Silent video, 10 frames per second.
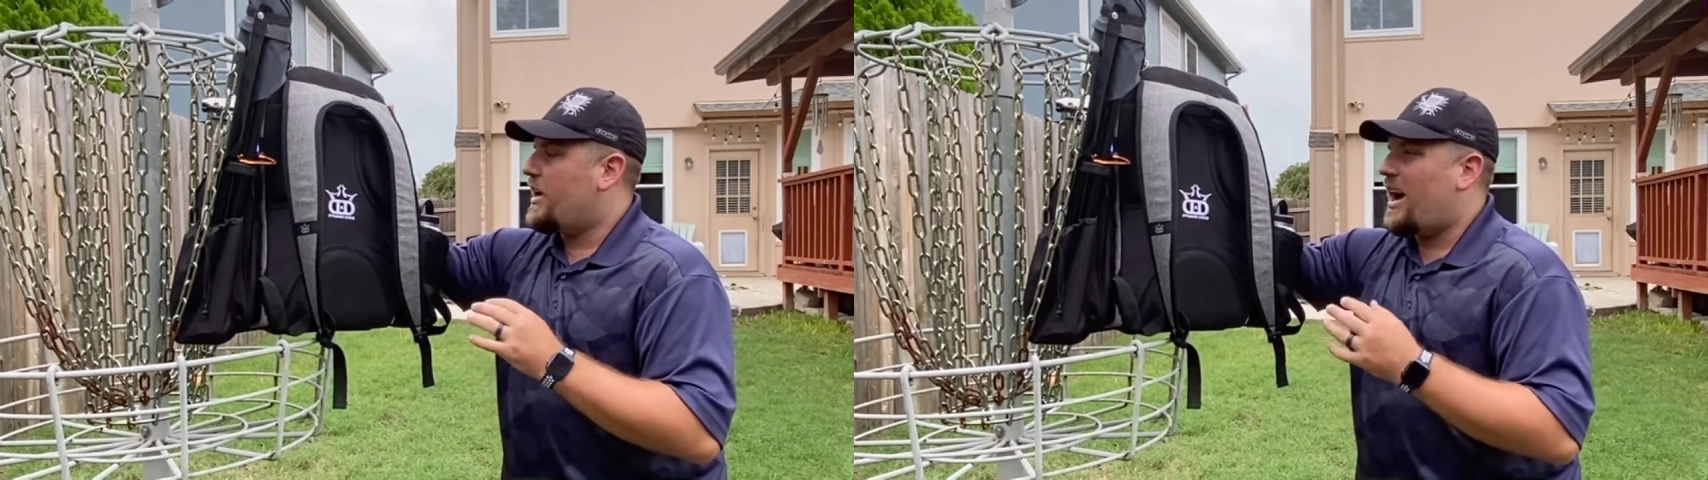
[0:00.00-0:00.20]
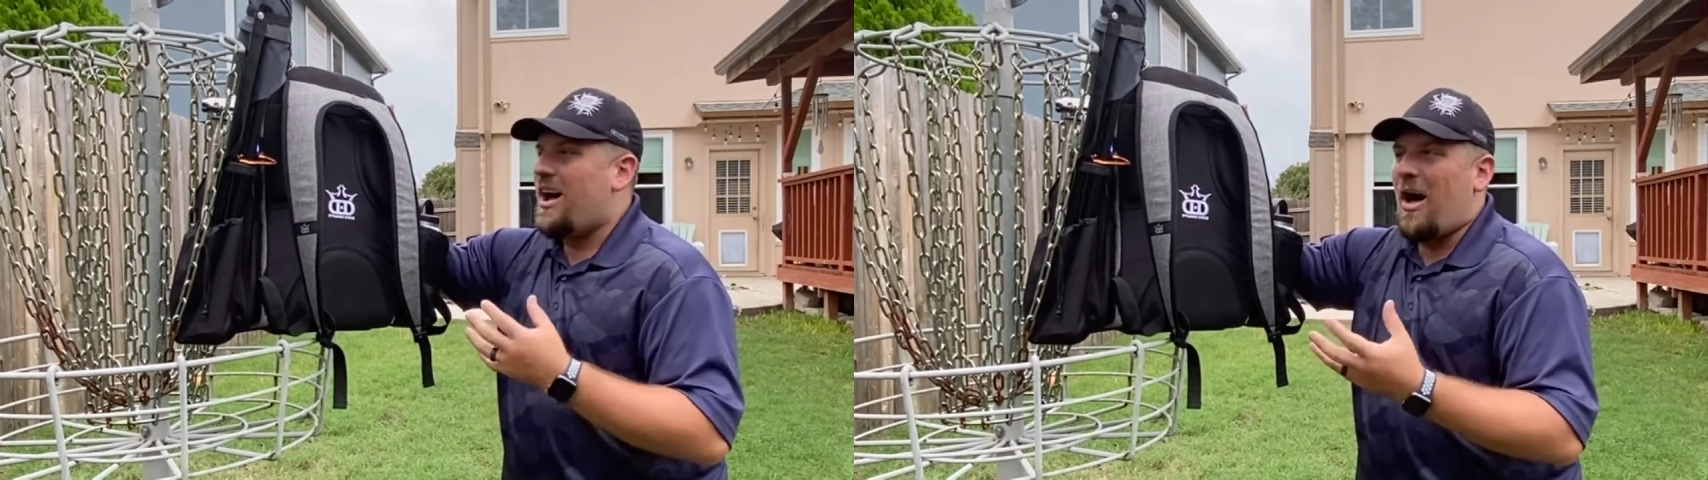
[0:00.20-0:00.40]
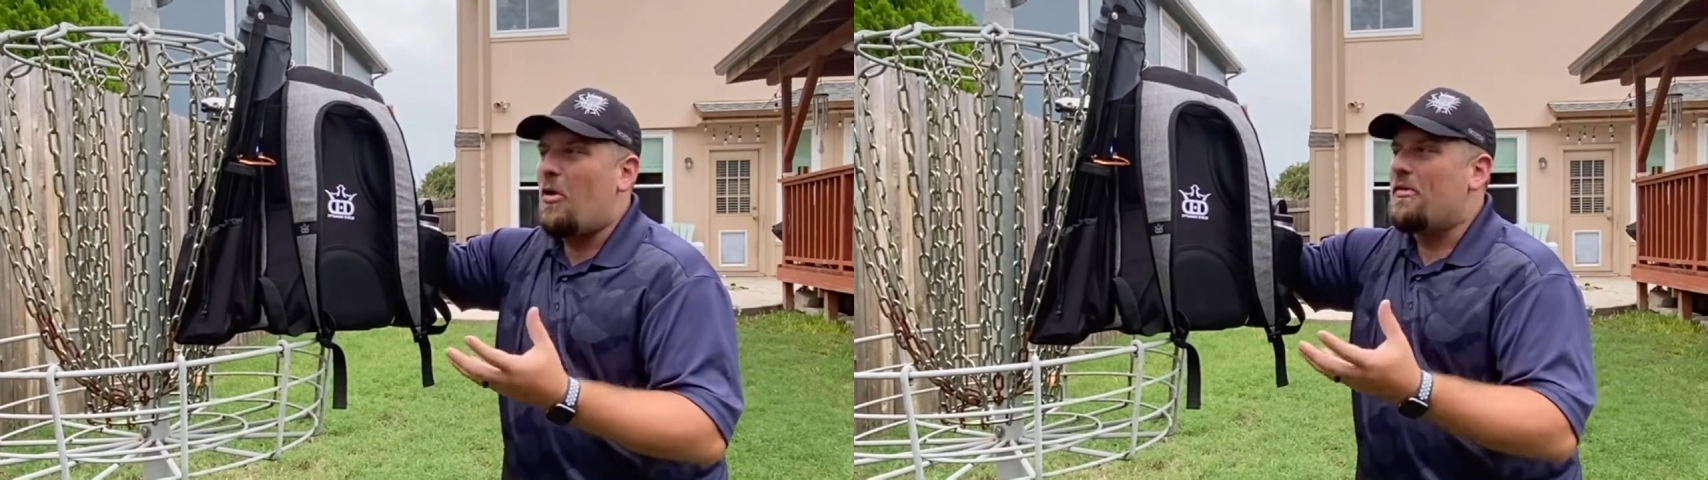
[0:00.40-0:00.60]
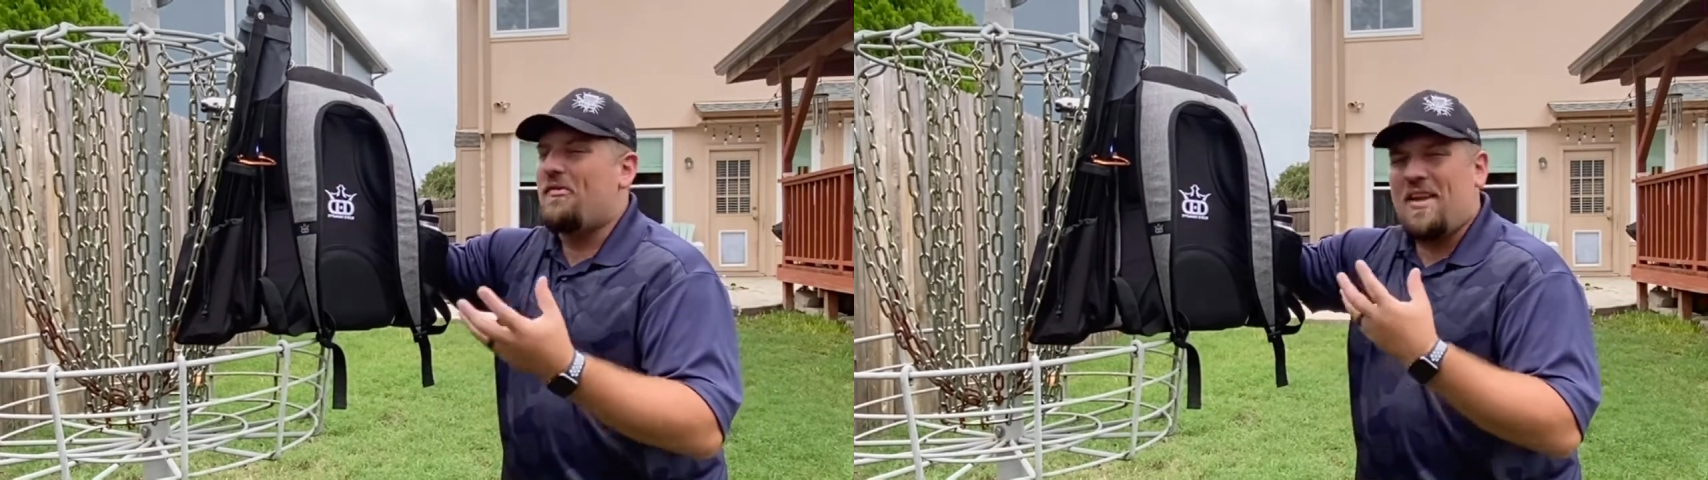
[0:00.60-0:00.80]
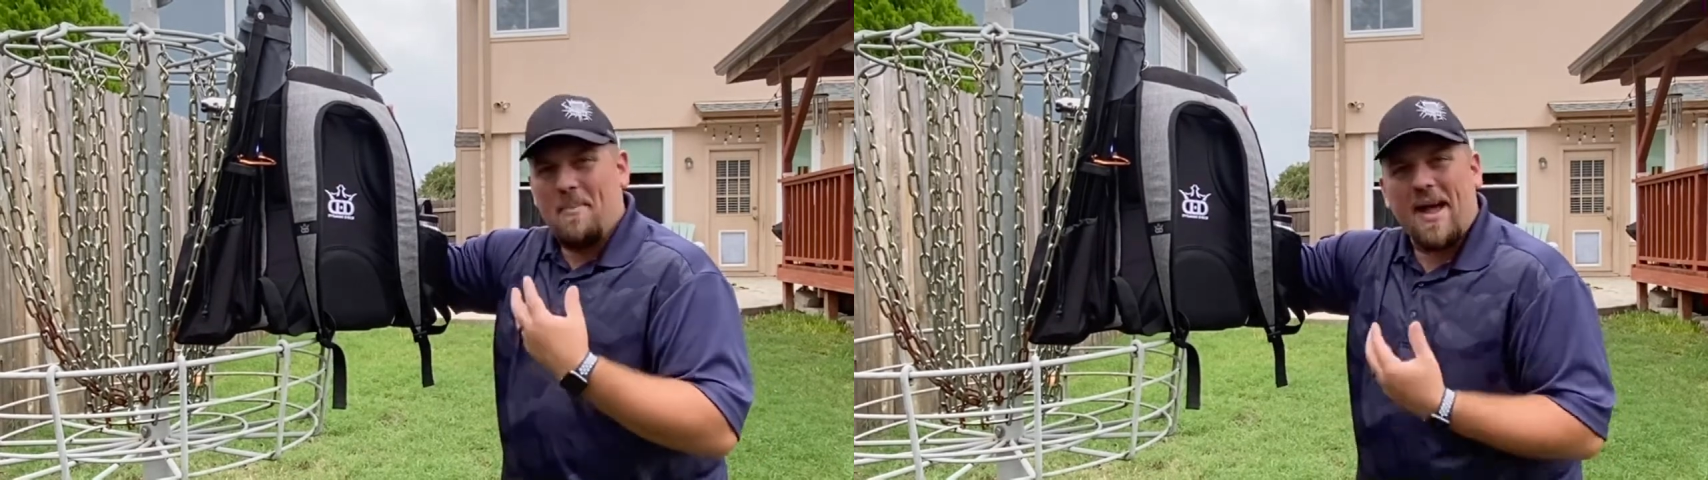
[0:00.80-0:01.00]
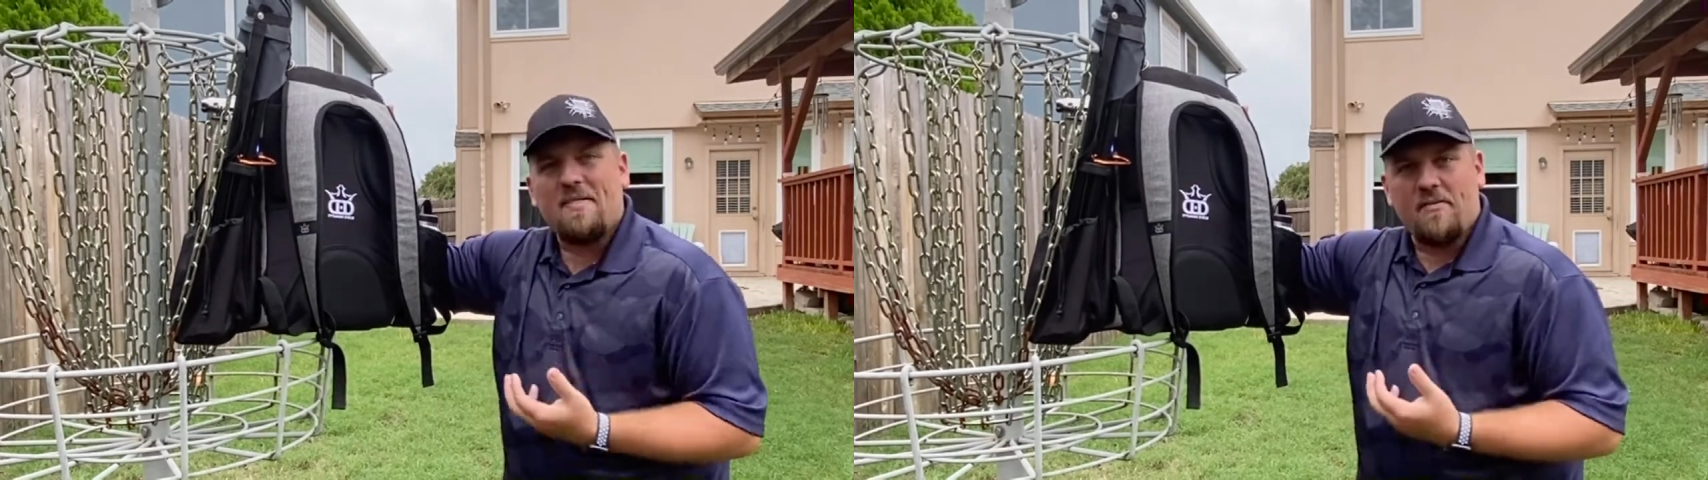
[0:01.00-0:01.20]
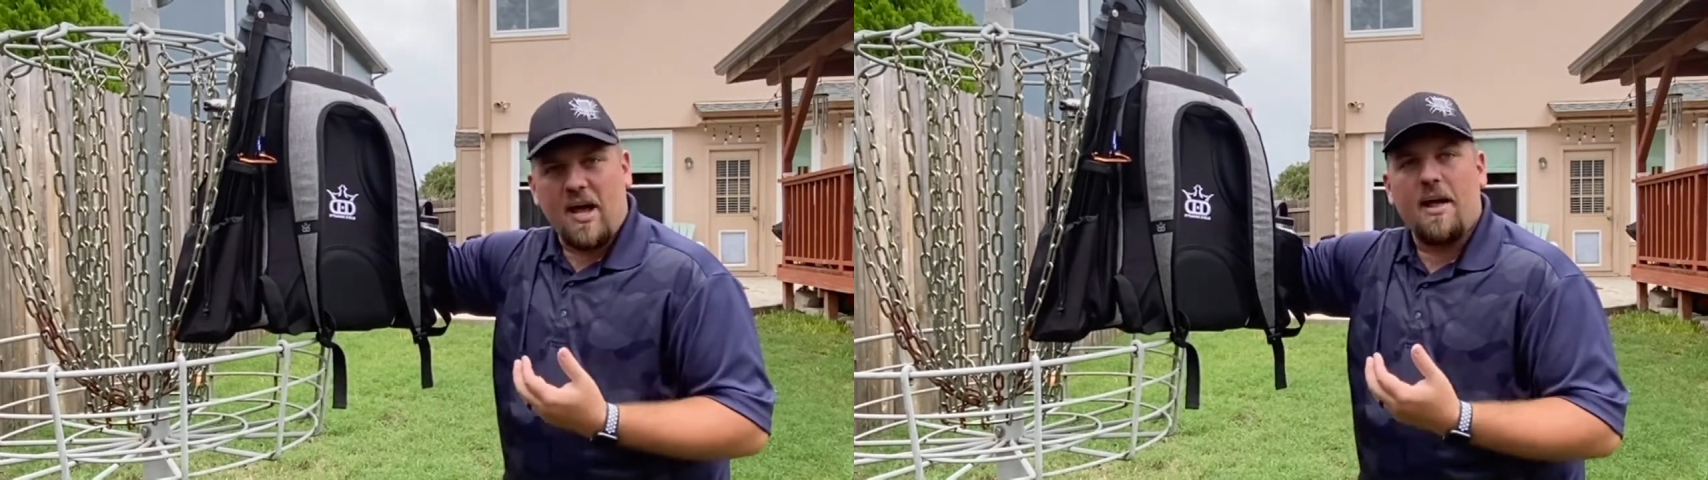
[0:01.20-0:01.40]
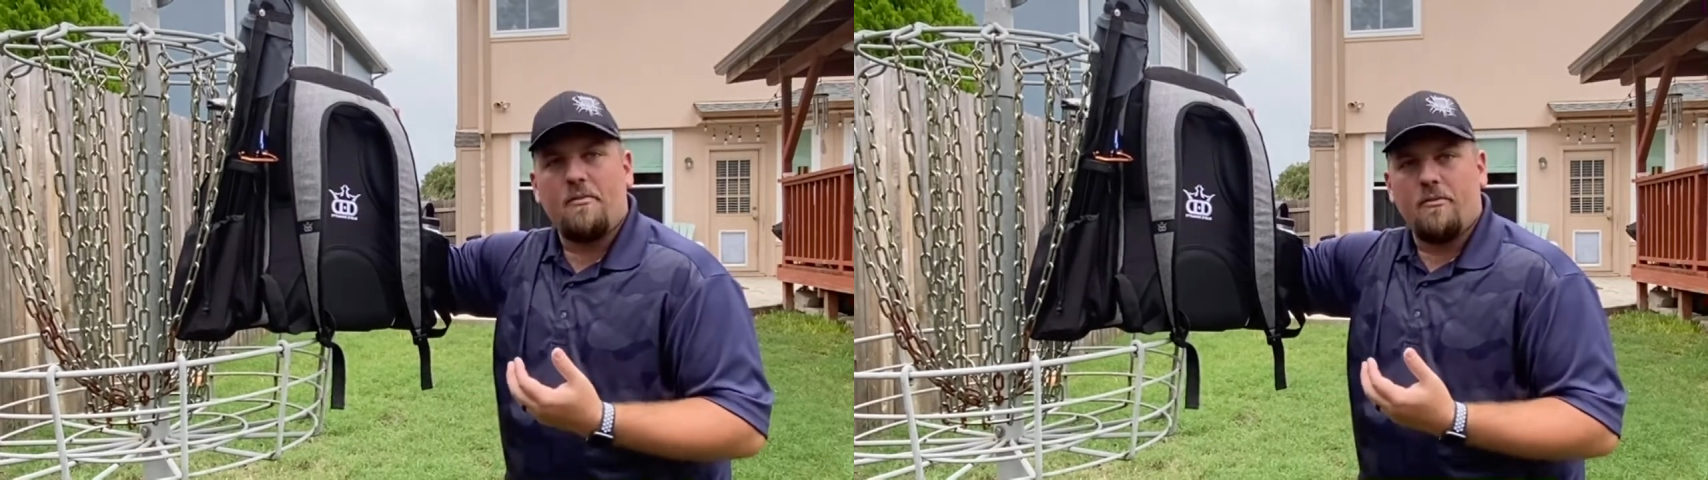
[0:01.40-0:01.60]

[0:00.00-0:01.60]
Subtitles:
all the feedback they've gotten